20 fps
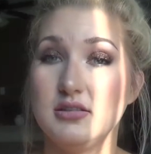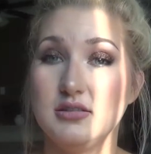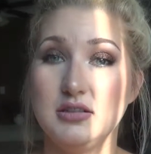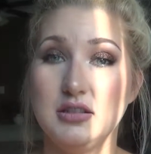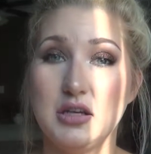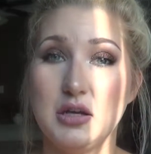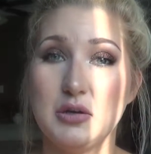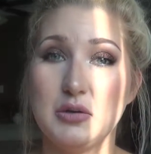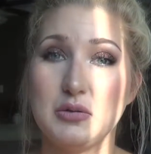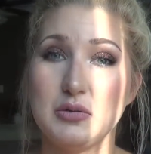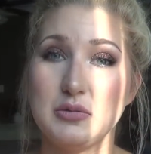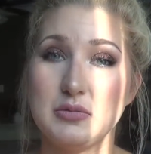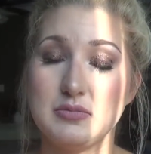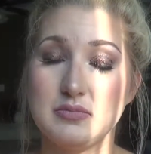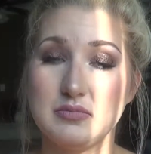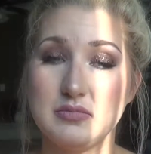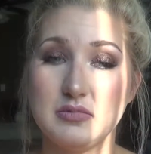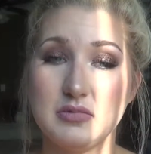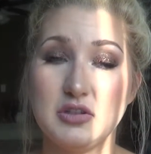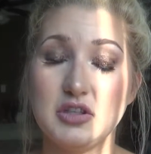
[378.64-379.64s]
you know,
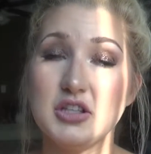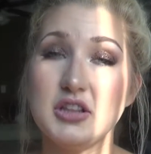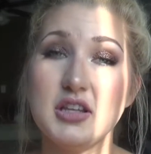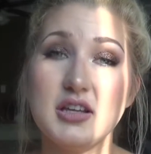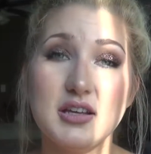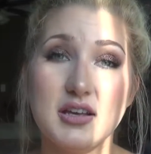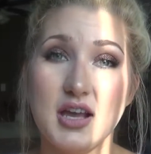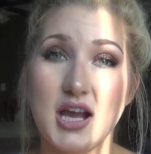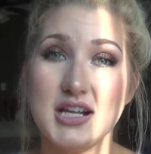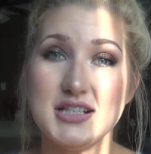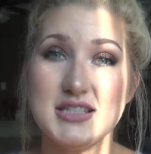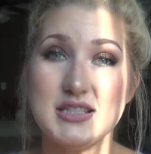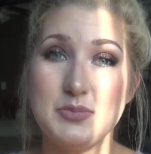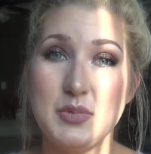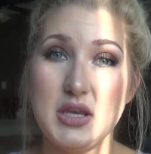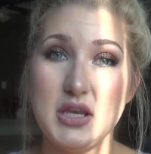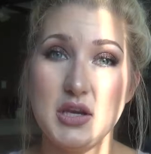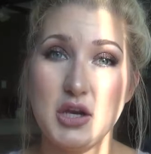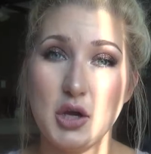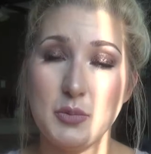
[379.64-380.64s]
good luck,
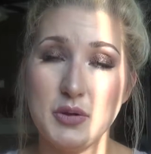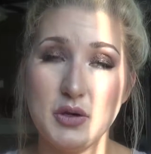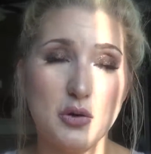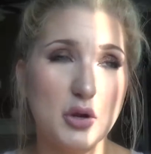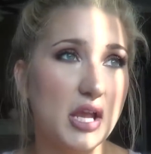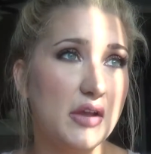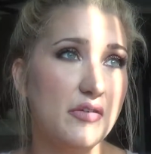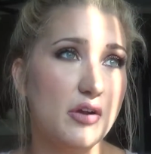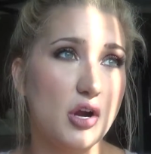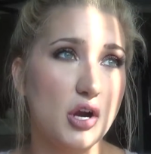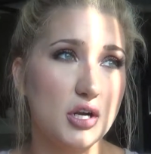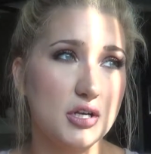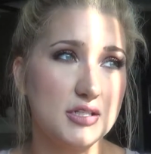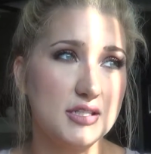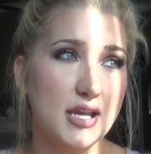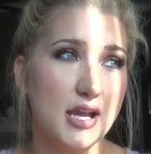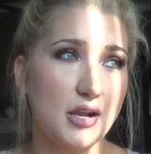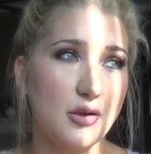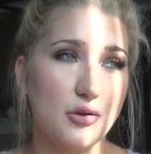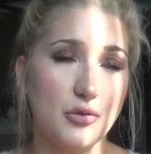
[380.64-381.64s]
Godspeed, hope you don't have a heart
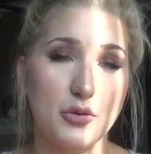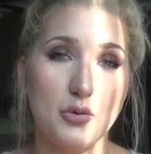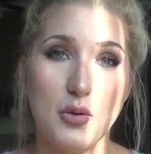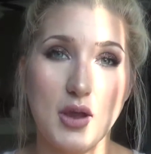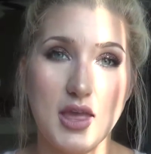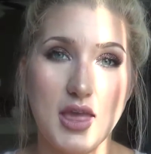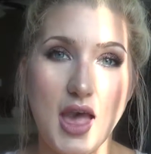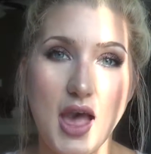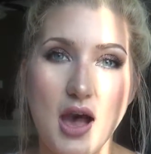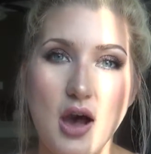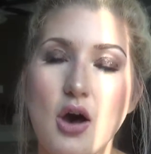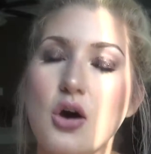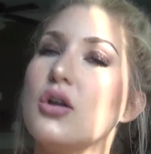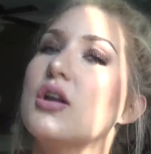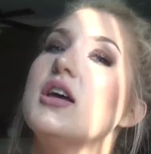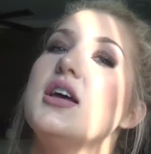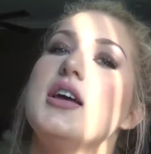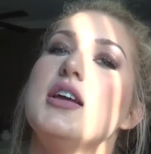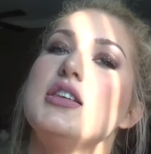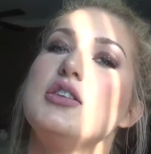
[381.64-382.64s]
attack on the way
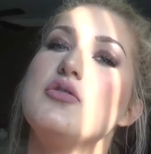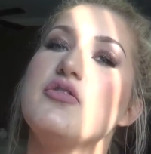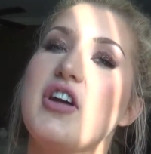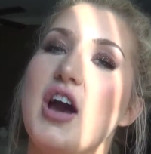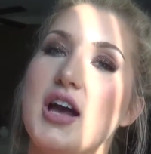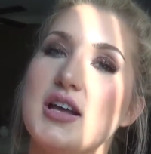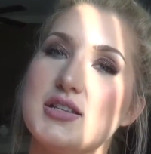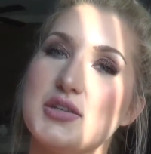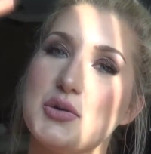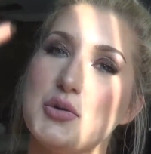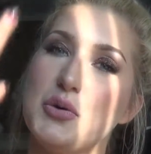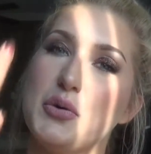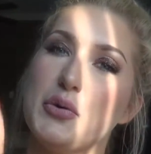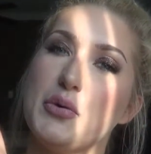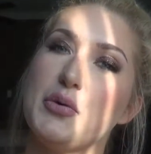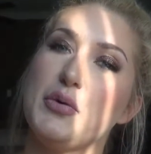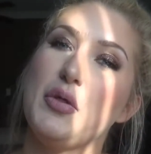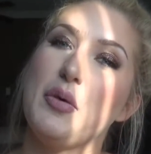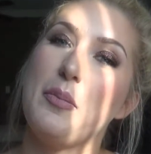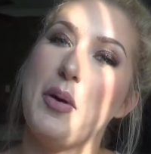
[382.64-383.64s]
out. You've got to
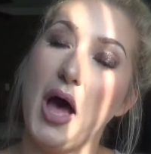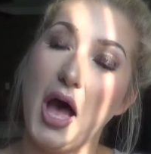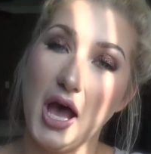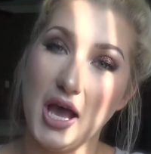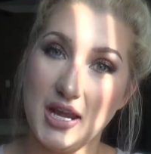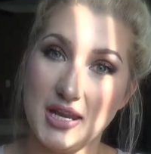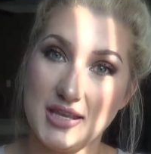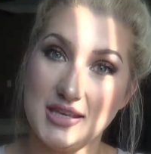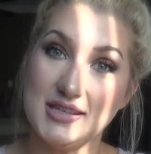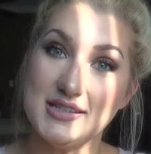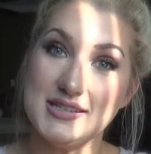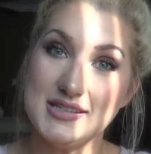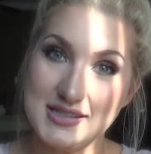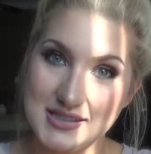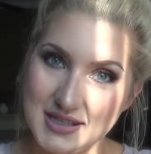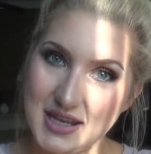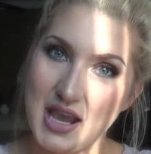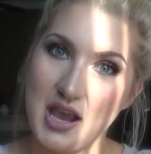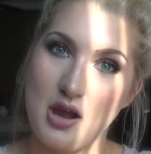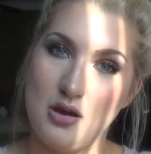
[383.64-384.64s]
cool the body
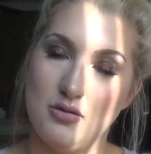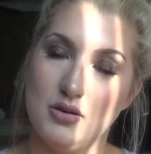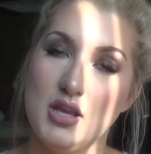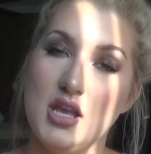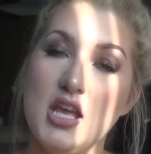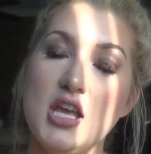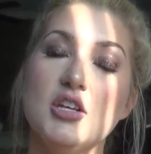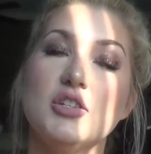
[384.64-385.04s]
down.